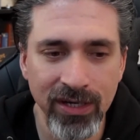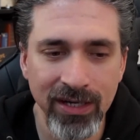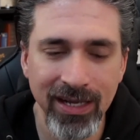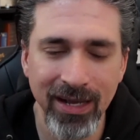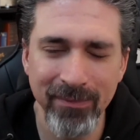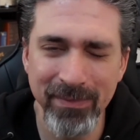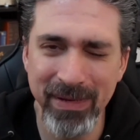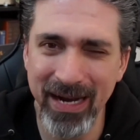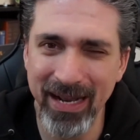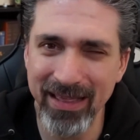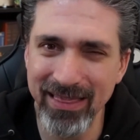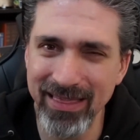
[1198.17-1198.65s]
I
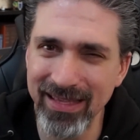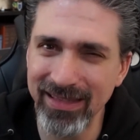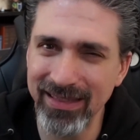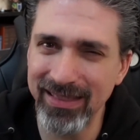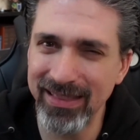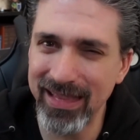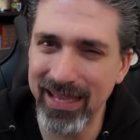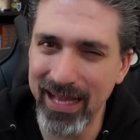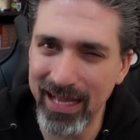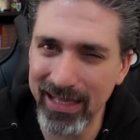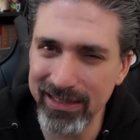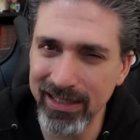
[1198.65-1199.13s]
mean, I think
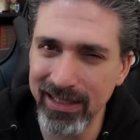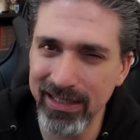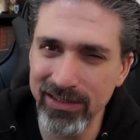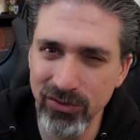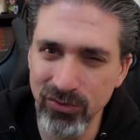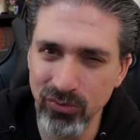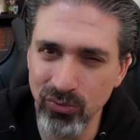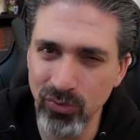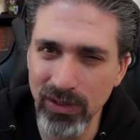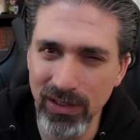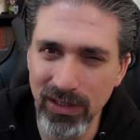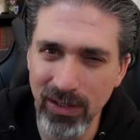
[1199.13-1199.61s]
that
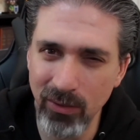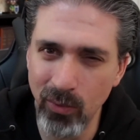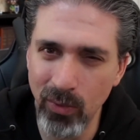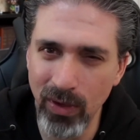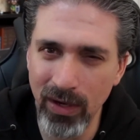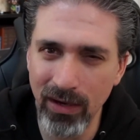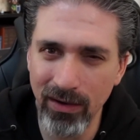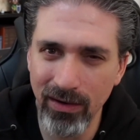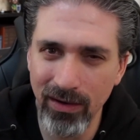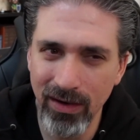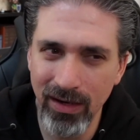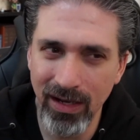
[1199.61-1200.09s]
is really
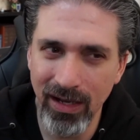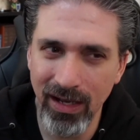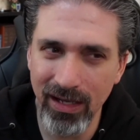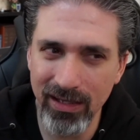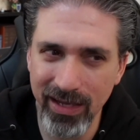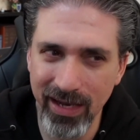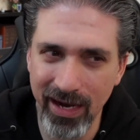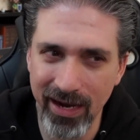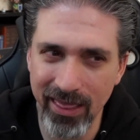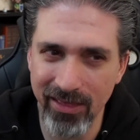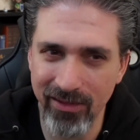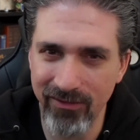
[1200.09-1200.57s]
where a
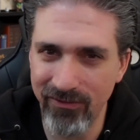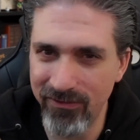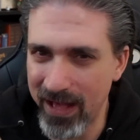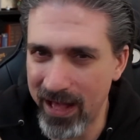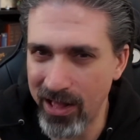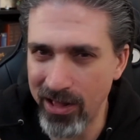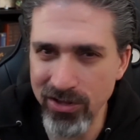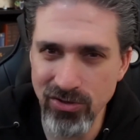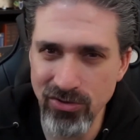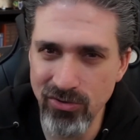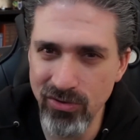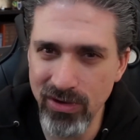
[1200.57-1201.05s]
lot of the
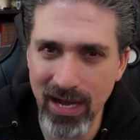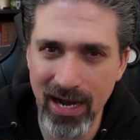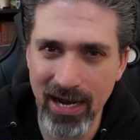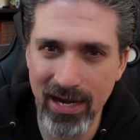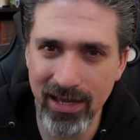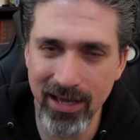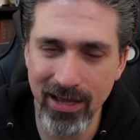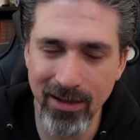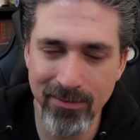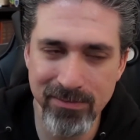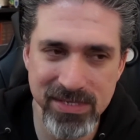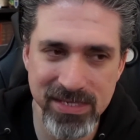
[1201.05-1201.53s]
value kind
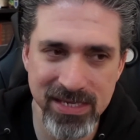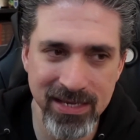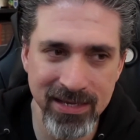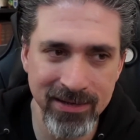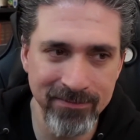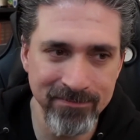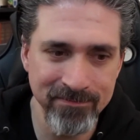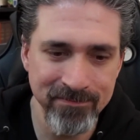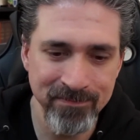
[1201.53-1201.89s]
of comes in.